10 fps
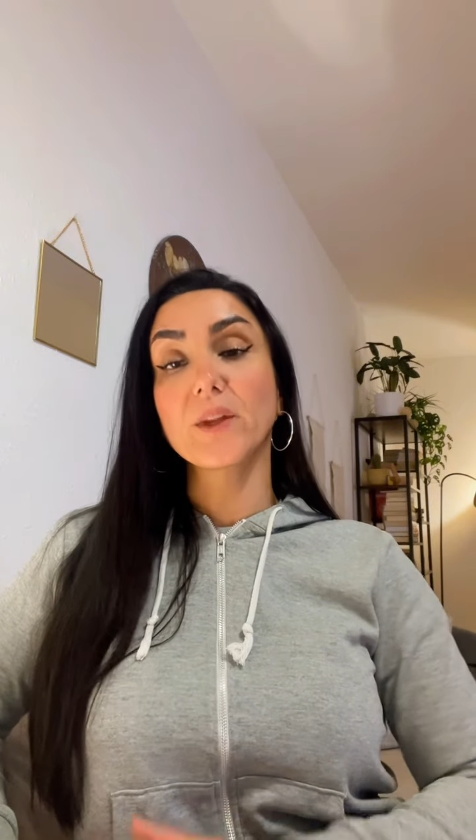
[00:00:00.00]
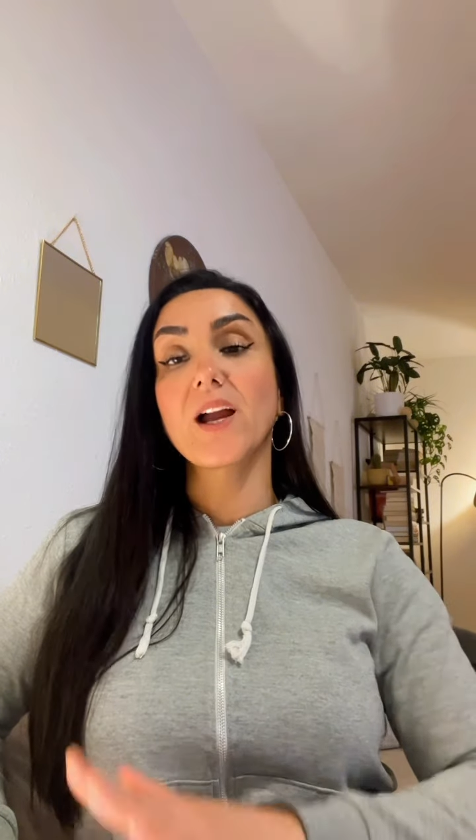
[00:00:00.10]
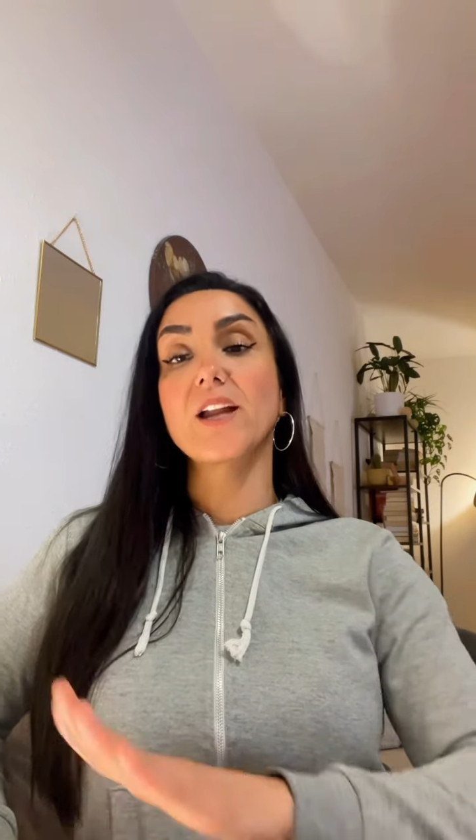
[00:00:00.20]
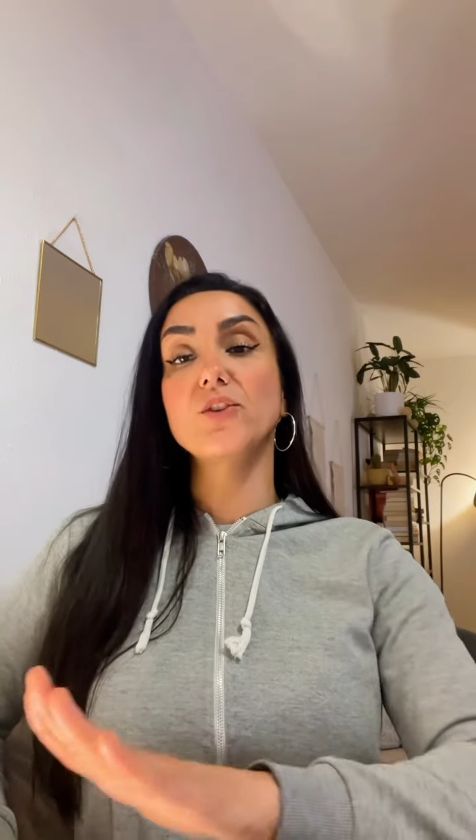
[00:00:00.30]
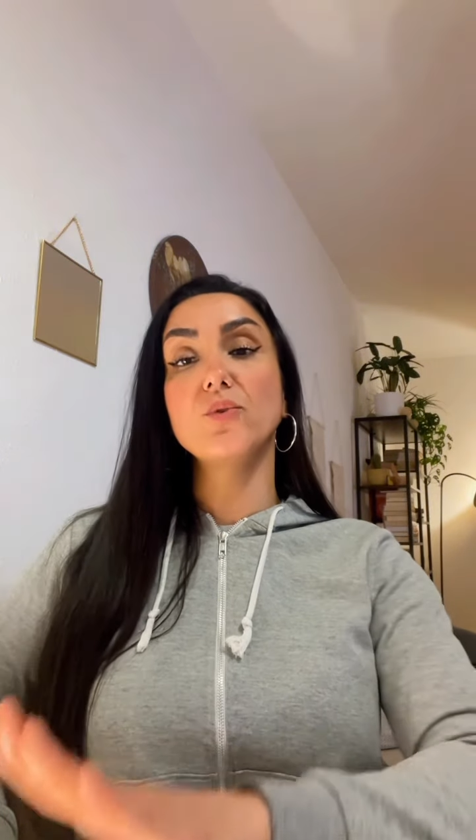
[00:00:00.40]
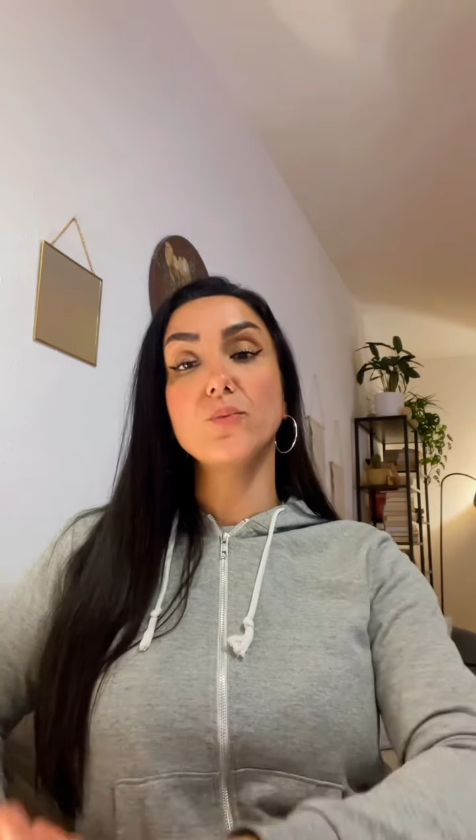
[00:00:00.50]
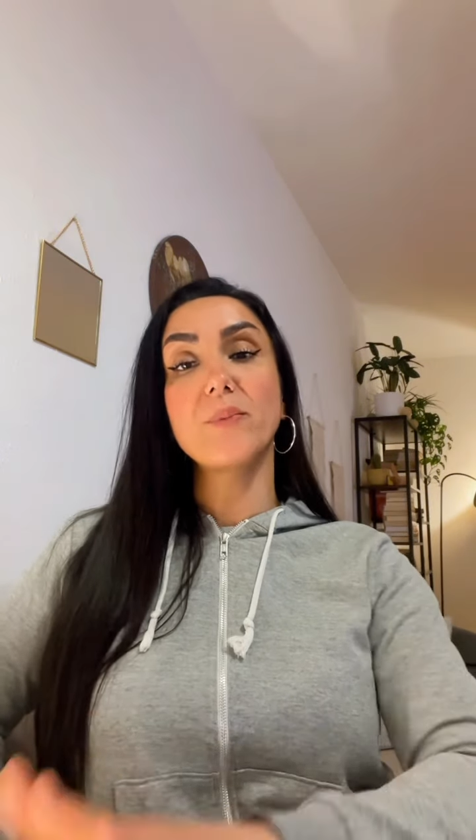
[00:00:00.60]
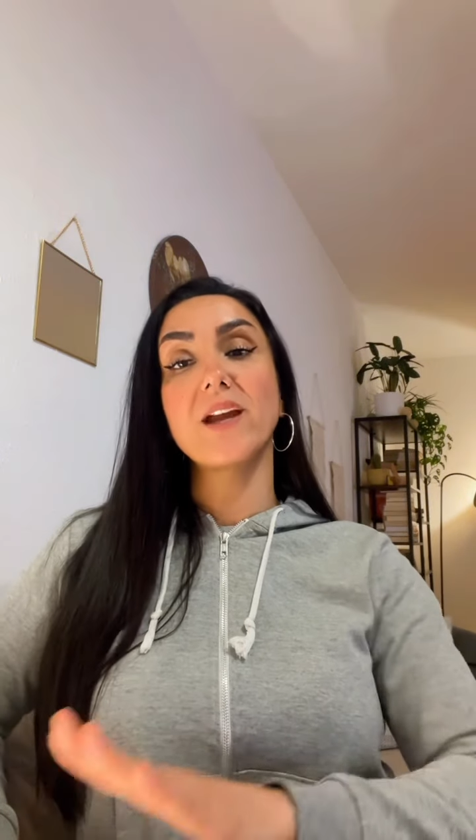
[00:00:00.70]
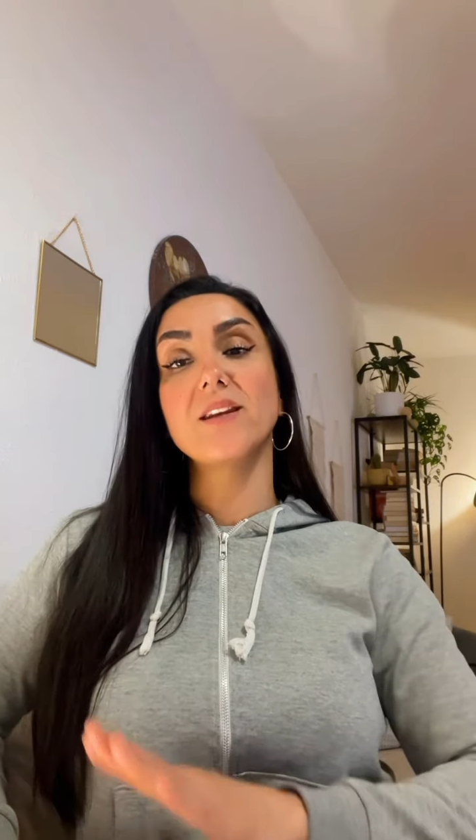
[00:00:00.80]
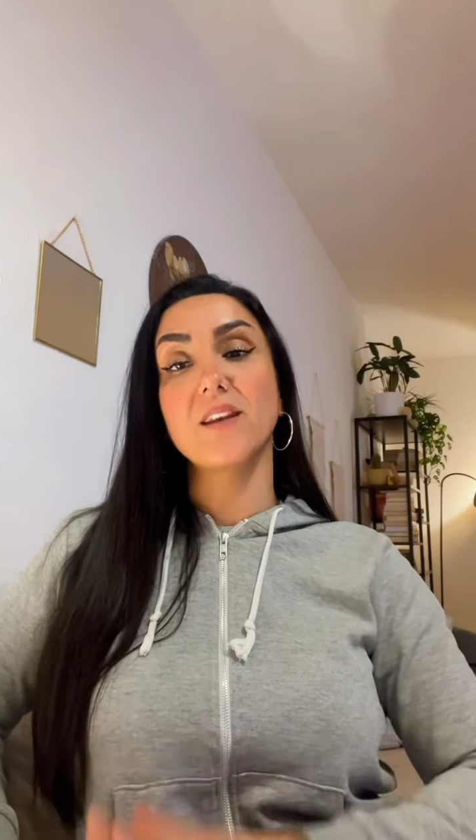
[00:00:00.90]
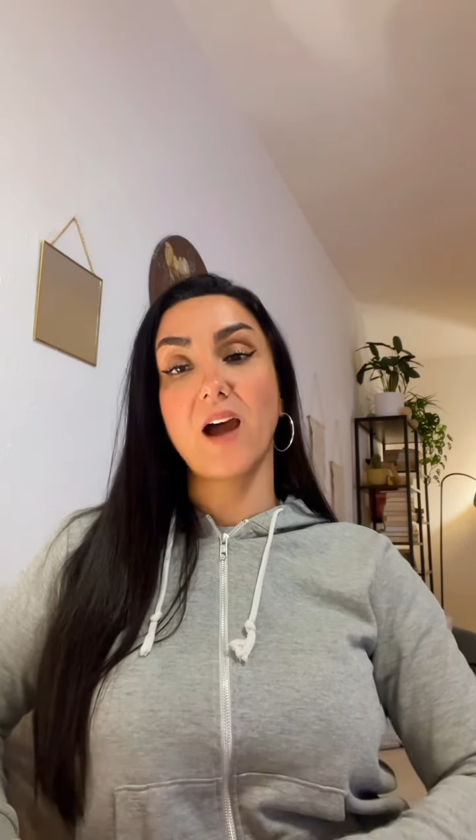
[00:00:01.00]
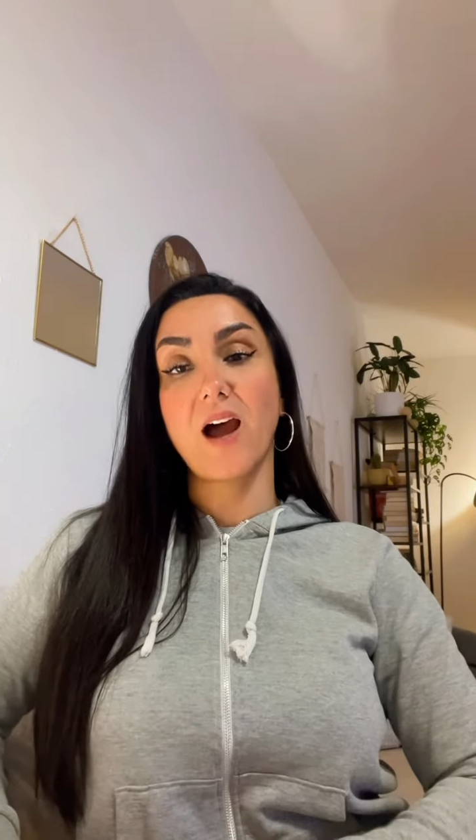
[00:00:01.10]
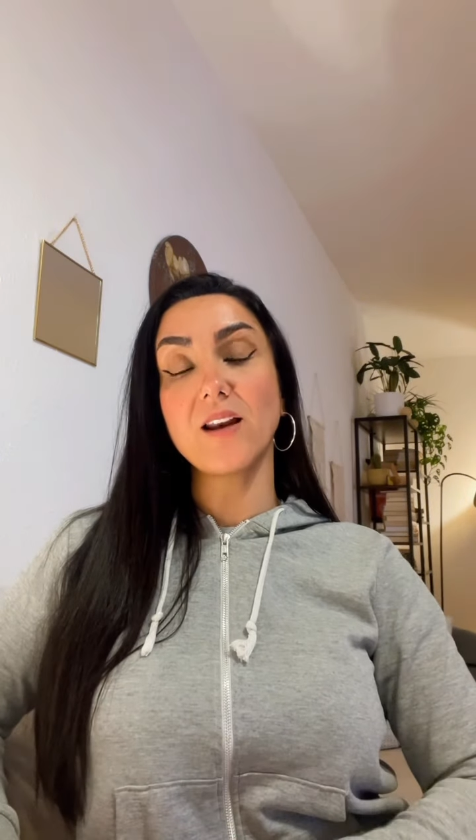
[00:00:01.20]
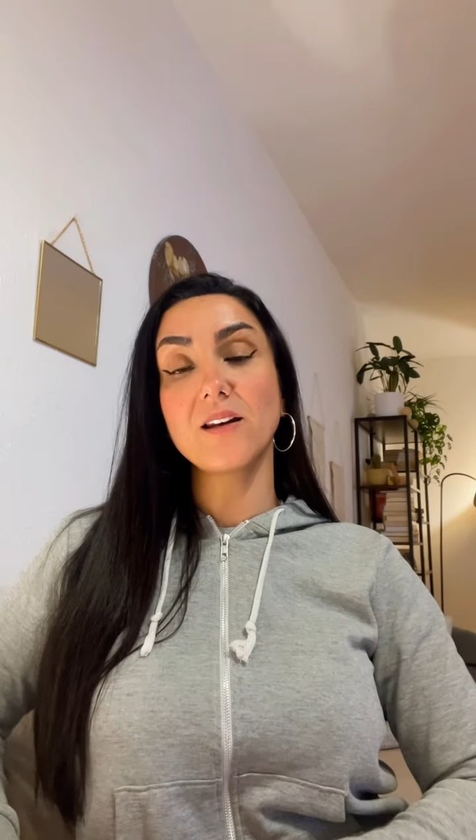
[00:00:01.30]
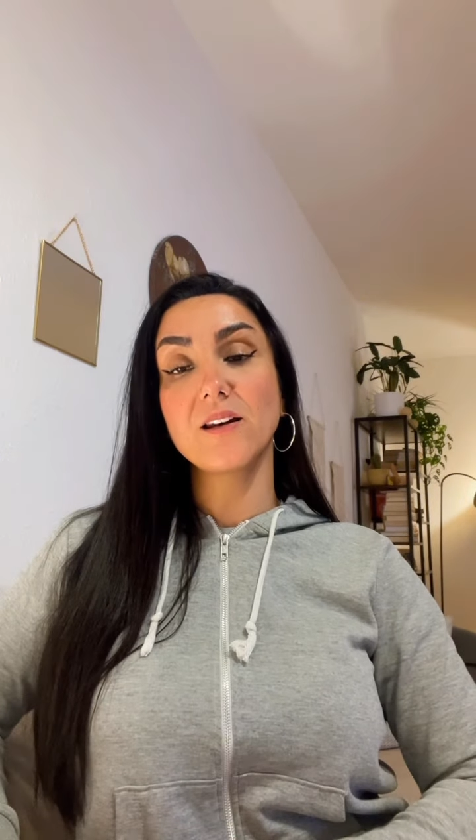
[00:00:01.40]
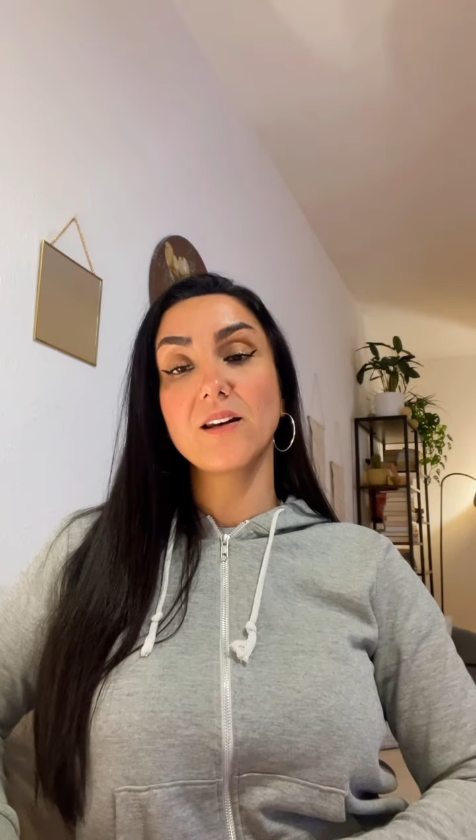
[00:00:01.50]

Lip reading: and you may not.